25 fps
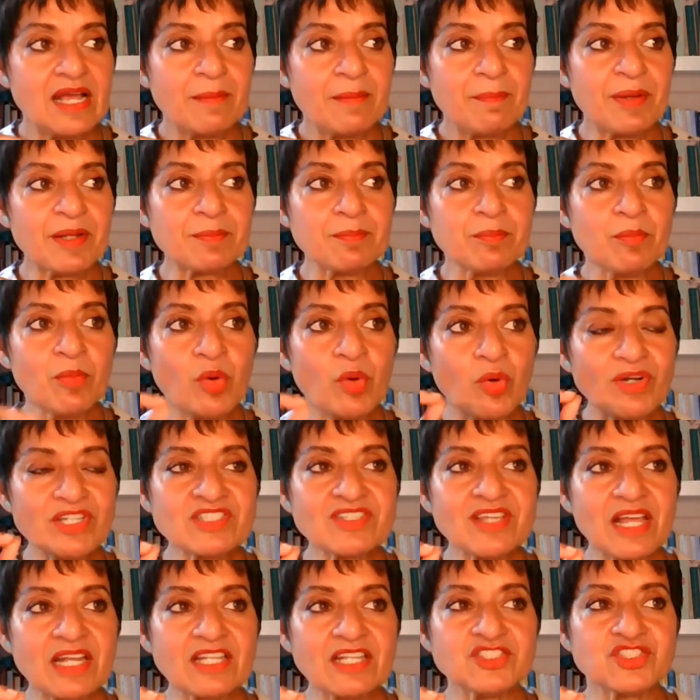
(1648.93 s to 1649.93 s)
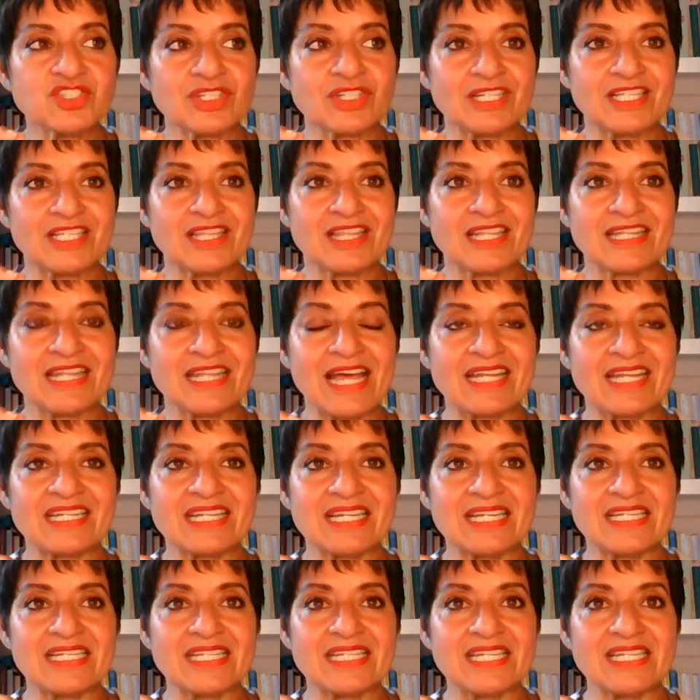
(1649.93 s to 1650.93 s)
But more intelligently than that,
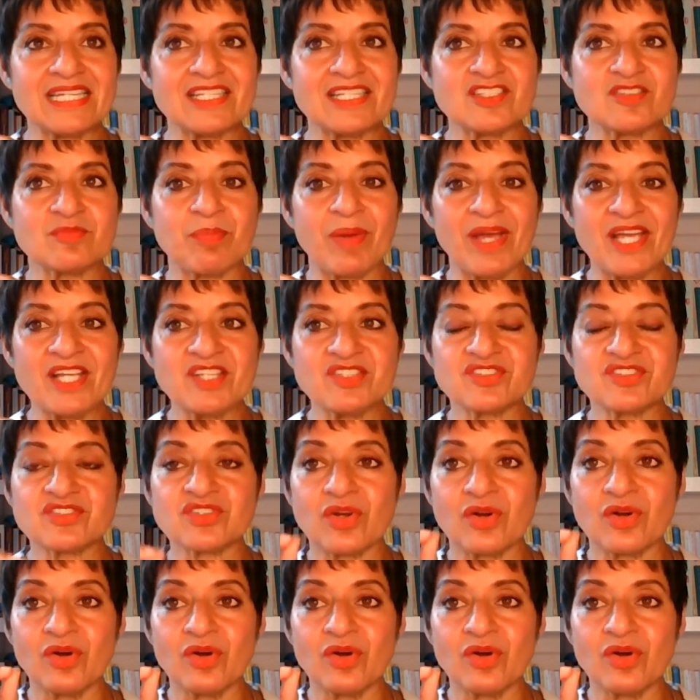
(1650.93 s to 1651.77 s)
it is based